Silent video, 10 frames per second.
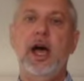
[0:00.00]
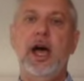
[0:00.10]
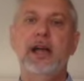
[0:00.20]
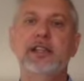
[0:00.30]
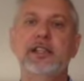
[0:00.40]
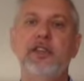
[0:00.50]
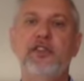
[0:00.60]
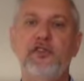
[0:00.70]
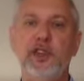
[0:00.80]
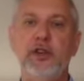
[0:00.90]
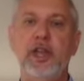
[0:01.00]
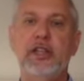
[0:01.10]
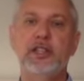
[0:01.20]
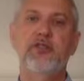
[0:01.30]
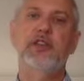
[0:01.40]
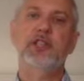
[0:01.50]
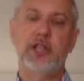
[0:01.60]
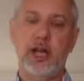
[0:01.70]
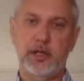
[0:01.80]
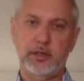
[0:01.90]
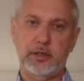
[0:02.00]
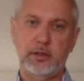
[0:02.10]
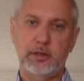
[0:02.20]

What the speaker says: I still feel as if it does.